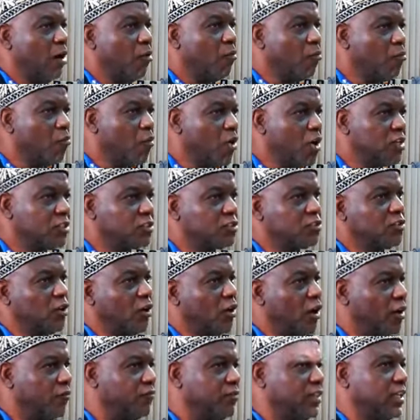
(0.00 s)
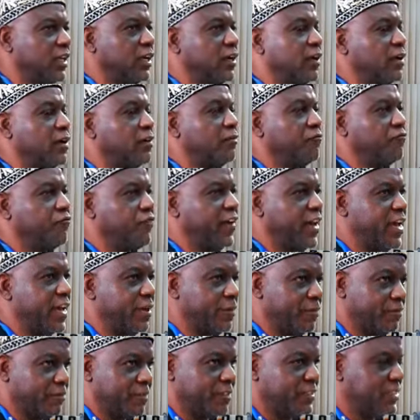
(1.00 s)
Most of the
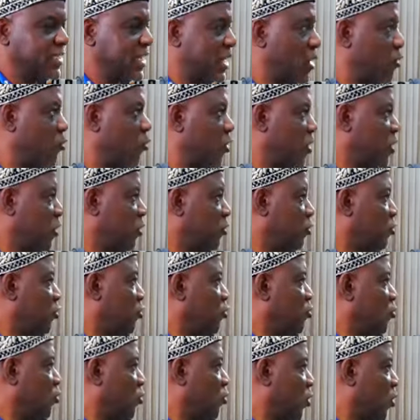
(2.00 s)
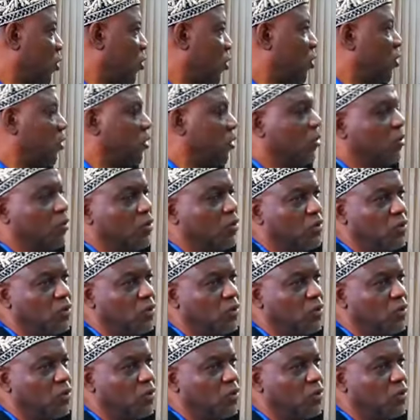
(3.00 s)
firms that we used to know